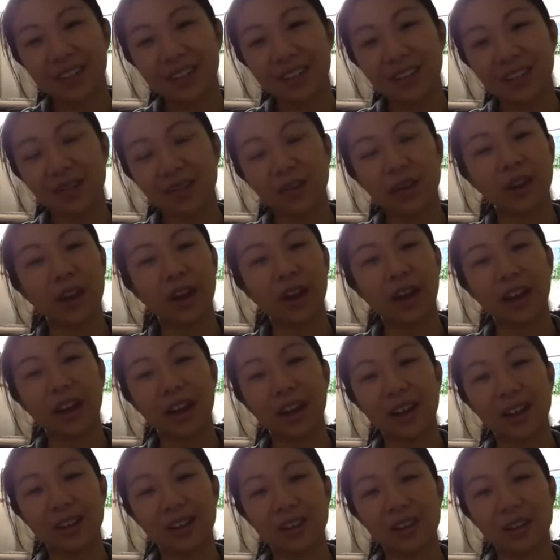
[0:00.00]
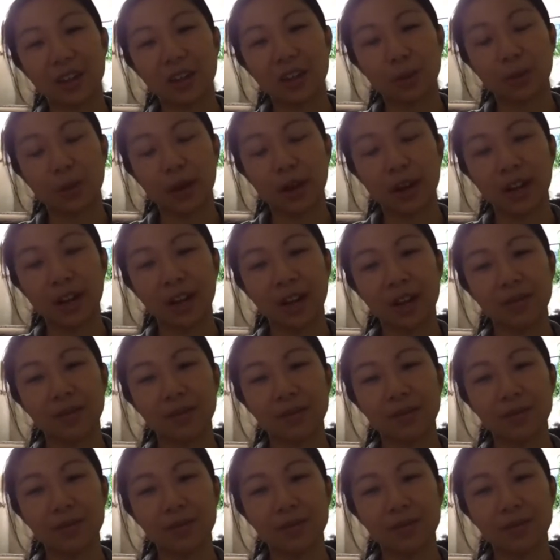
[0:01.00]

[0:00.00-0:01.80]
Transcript: of your hands on your body.